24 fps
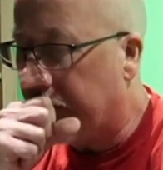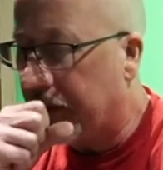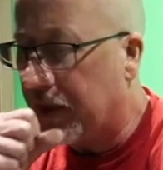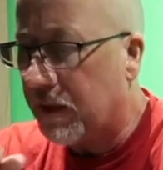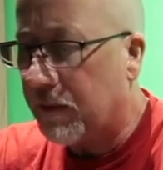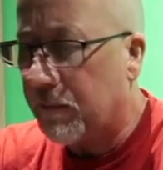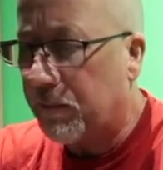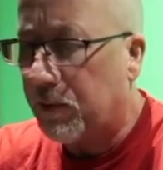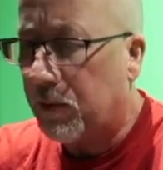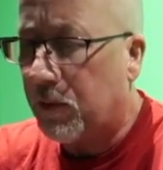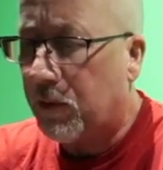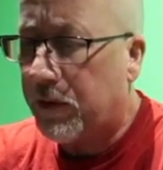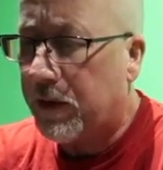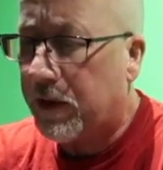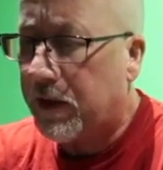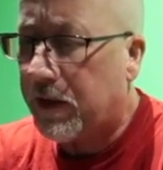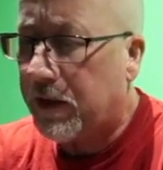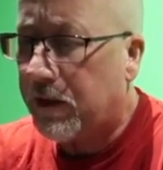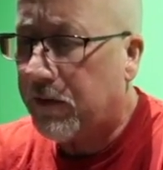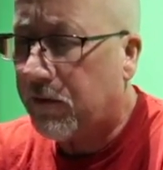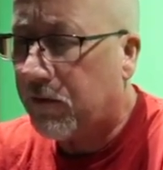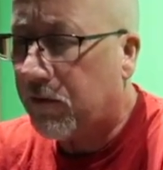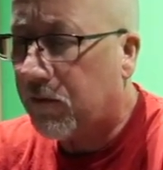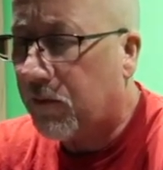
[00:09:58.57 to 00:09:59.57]
the
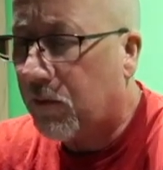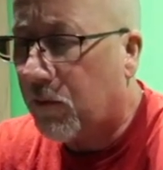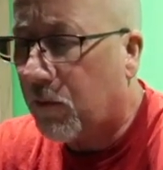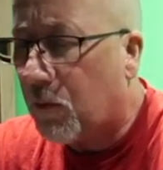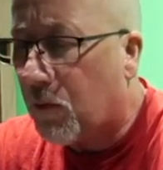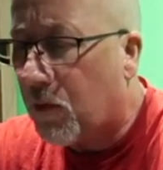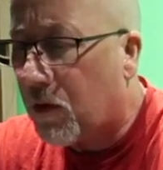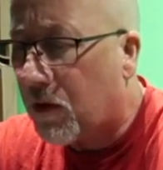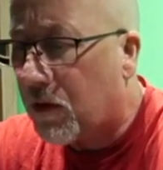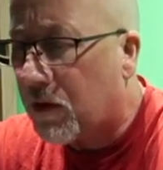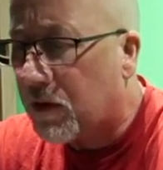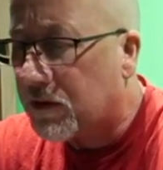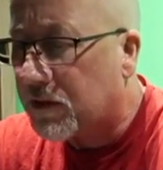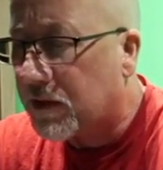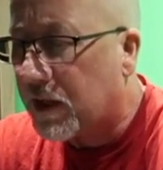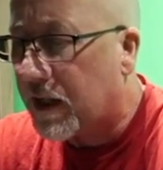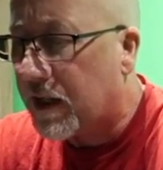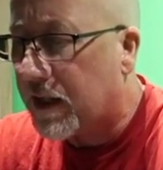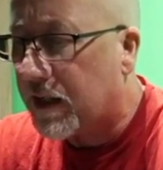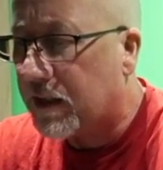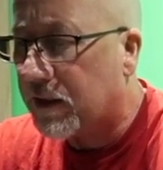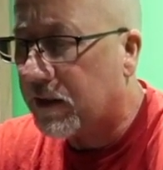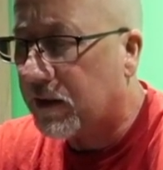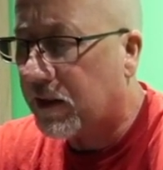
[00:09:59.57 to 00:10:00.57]
employee warrants
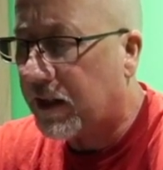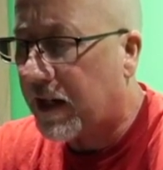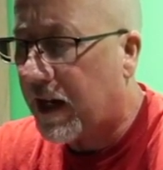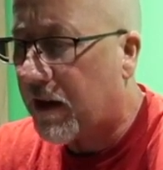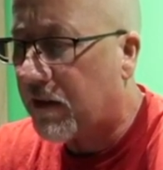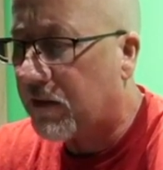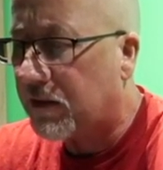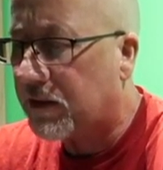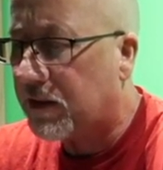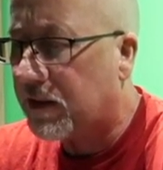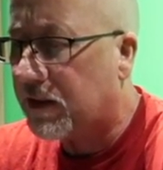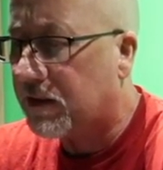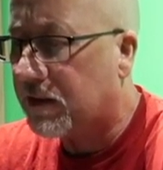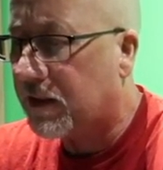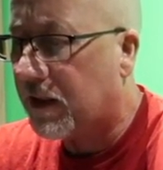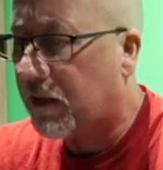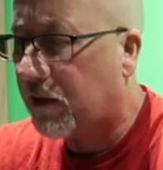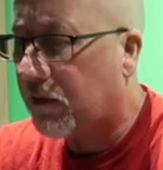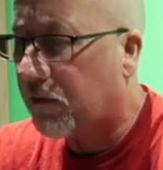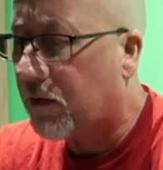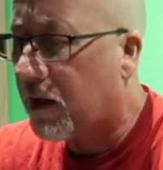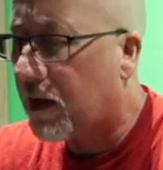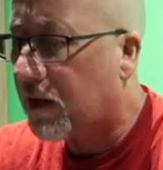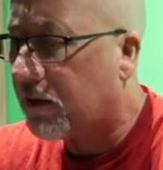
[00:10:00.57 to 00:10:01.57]
and guarantees
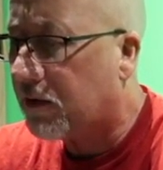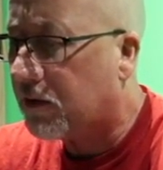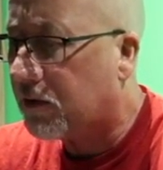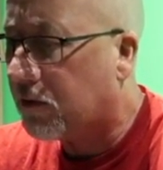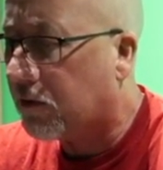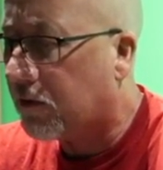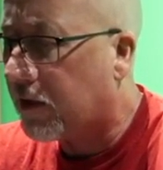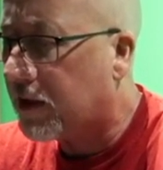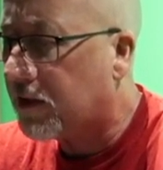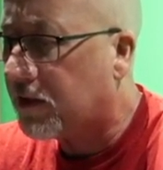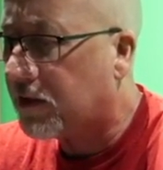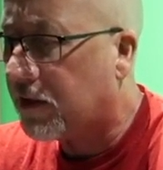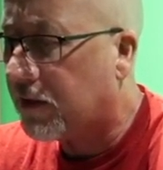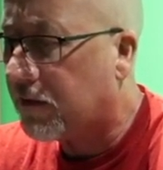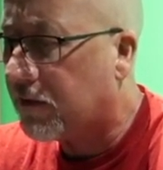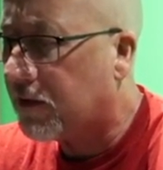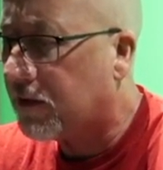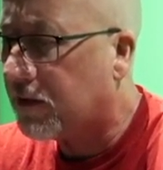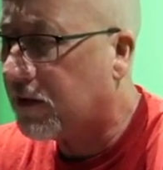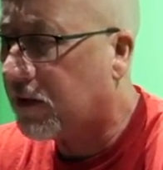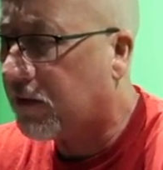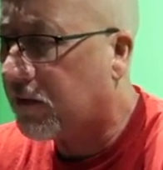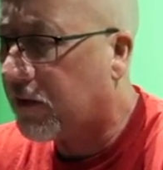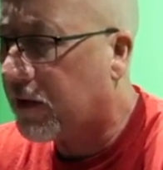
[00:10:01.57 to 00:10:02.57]
that throughout the duration of this